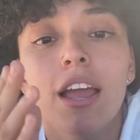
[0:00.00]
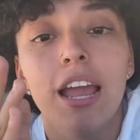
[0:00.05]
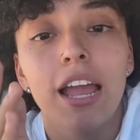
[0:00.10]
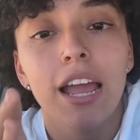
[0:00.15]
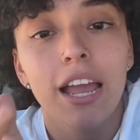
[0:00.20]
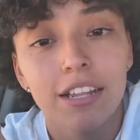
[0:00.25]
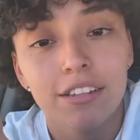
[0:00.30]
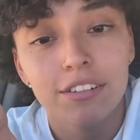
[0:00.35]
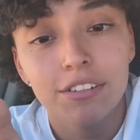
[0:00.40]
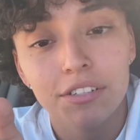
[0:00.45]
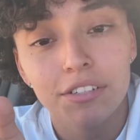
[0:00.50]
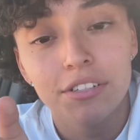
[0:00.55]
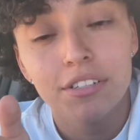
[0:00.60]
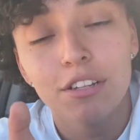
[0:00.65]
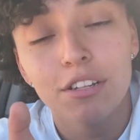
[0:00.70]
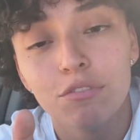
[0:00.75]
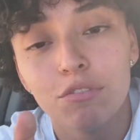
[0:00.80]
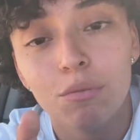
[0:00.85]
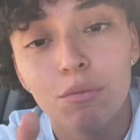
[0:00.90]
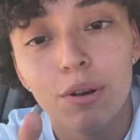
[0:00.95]
And
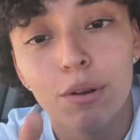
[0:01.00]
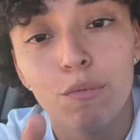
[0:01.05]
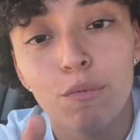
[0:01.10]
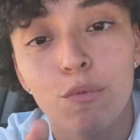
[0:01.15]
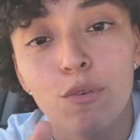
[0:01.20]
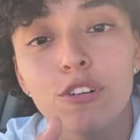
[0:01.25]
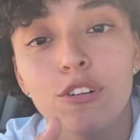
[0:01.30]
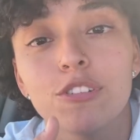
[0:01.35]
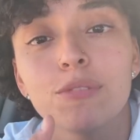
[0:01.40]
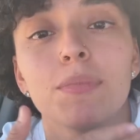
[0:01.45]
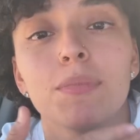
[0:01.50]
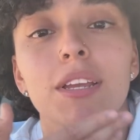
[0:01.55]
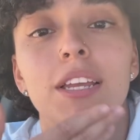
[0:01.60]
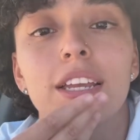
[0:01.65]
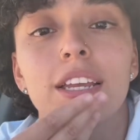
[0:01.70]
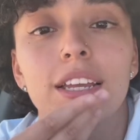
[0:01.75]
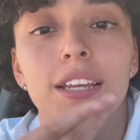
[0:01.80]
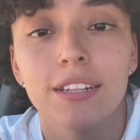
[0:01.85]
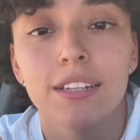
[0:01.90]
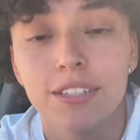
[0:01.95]
successful
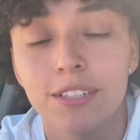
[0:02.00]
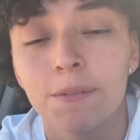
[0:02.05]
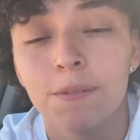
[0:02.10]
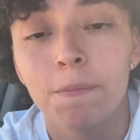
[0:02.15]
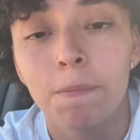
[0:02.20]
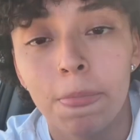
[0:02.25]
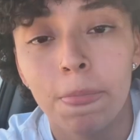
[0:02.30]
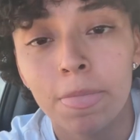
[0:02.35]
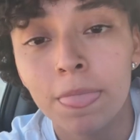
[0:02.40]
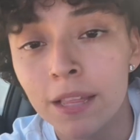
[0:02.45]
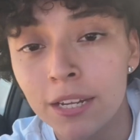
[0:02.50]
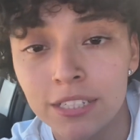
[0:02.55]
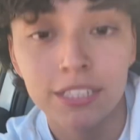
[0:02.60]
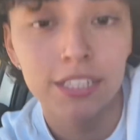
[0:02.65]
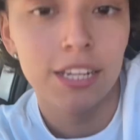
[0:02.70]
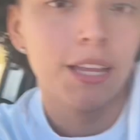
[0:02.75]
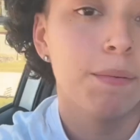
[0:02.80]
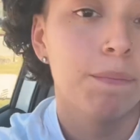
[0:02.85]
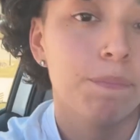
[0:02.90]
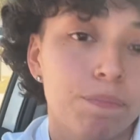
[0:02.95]
reinforcement is the
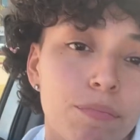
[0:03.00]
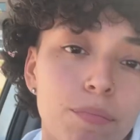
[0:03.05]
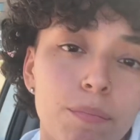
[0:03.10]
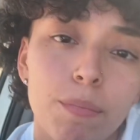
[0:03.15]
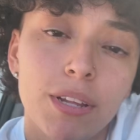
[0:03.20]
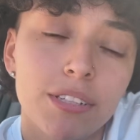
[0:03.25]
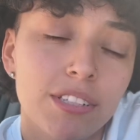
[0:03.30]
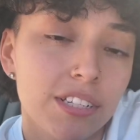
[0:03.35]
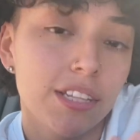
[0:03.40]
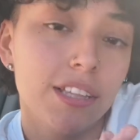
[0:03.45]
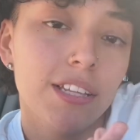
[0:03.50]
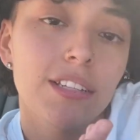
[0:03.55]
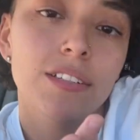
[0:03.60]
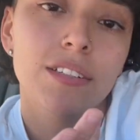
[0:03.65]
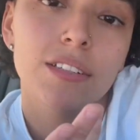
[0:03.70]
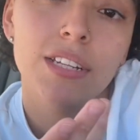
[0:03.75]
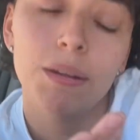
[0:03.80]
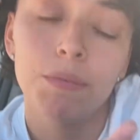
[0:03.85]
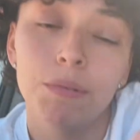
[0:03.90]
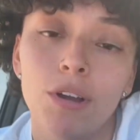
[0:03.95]
same, basically the
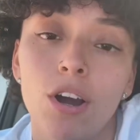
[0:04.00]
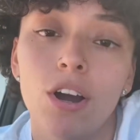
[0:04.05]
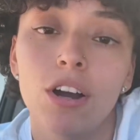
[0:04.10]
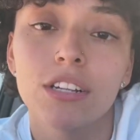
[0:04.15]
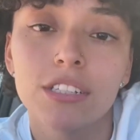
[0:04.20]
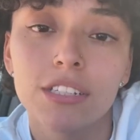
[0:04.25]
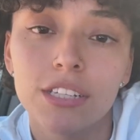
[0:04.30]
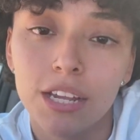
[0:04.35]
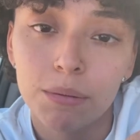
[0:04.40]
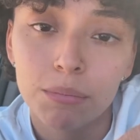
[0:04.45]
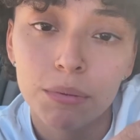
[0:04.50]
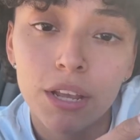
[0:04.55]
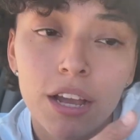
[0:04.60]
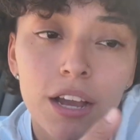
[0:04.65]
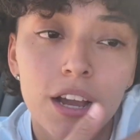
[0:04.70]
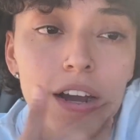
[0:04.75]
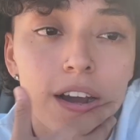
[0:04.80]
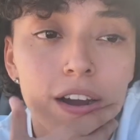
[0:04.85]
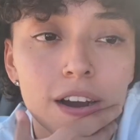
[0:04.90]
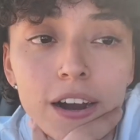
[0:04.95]
same concept,
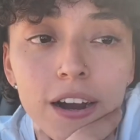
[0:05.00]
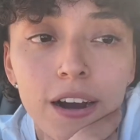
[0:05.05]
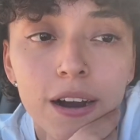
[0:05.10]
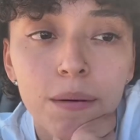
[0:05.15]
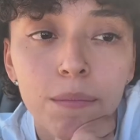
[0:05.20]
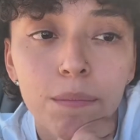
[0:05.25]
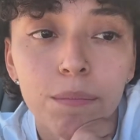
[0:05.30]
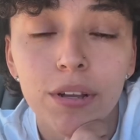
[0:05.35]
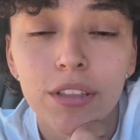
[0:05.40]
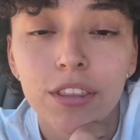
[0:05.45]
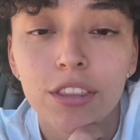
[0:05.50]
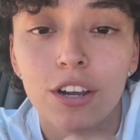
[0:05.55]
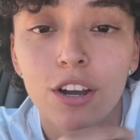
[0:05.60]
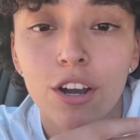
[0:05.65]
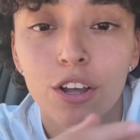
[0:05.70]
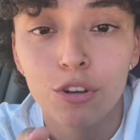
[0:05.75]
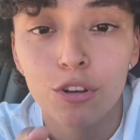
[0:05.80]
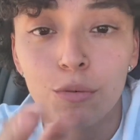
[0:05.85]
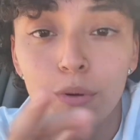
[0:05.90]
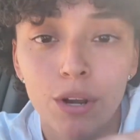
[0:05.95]
but the
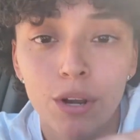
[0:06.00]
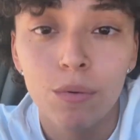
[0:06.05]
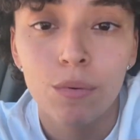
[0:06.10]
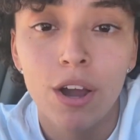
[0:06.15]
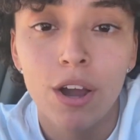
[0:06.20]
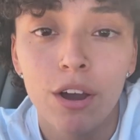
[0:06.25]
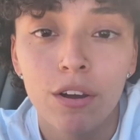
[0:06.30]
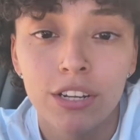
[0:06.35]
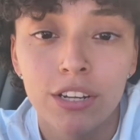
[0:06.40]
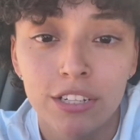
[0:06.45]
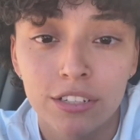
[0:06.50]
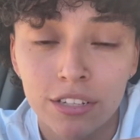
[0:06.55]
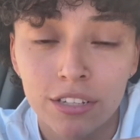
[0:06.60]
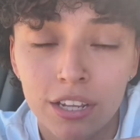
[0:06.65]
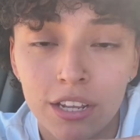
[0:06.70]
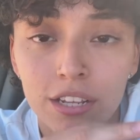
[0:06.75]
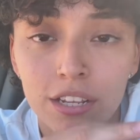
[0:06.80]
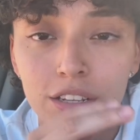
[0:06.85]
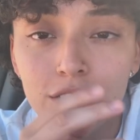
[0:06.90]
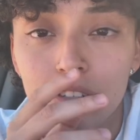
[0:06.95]
other way around is
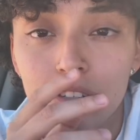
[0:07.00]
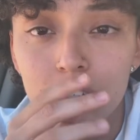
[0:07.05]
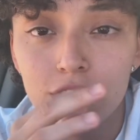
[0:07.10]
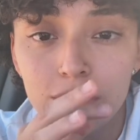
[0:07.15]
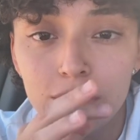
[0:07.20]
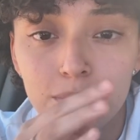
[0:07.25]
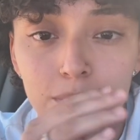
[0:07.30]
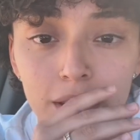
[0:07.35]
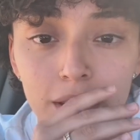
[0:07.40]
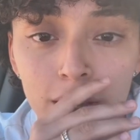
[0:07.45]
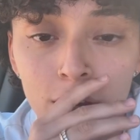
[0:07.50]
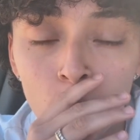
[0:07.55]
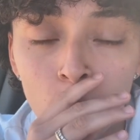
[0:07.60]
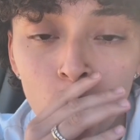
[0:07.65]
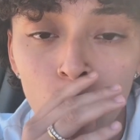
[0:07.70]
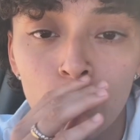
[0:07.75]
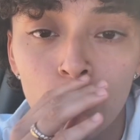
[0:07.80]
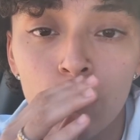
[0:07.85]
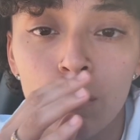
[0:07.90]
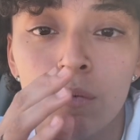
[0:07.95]
just
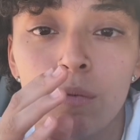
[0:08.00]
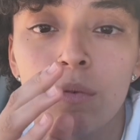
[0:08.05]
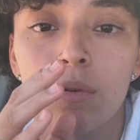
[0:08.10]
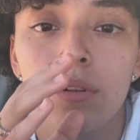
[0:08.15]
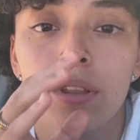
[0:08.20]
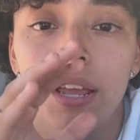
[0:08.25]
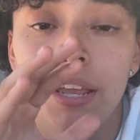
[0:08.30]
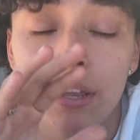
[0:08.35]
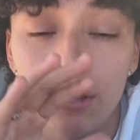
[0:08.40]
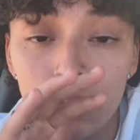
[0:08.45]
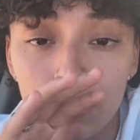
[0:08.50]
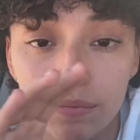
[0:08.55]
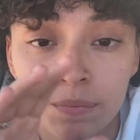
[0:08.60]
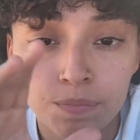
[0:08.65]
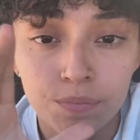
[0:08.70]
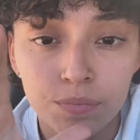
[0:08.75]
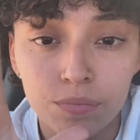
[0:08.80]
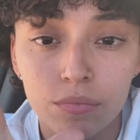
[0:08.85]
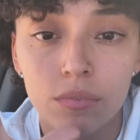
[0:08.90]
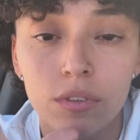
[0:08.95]
being like
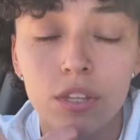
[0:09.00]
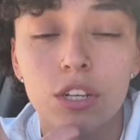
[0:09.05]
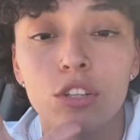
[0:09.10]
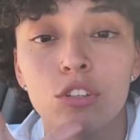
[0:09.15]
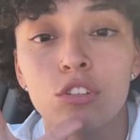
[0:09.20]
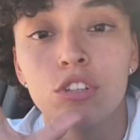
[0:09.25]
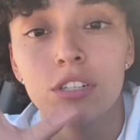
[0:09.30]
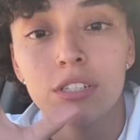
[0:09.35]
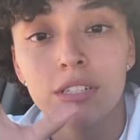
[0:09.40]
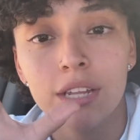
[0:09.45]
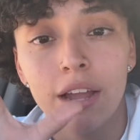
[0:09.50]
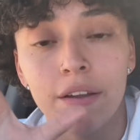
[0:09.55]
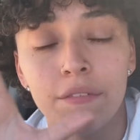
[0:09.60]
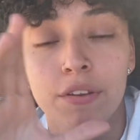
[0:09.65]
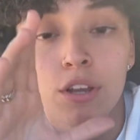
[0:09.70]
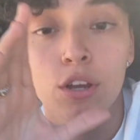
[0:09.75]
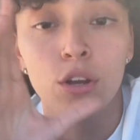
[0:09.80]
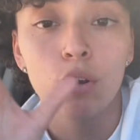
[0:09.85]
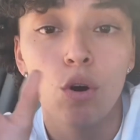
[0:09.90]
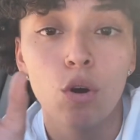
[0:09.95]
just
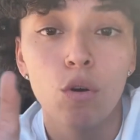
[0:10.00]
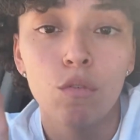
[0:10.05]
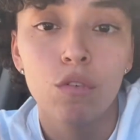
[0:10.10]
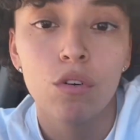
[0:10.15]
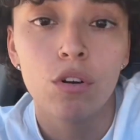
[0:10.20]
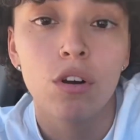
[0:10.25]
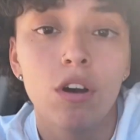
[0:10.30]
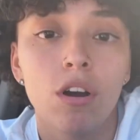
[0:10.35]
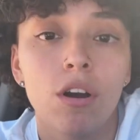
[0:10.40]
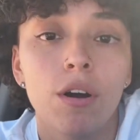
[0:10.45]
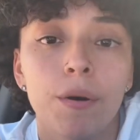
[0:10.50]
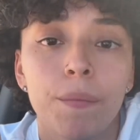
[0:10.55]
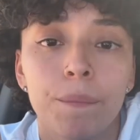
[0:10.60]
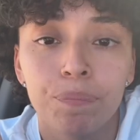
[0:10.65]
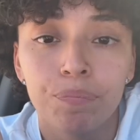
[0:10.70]
having an overall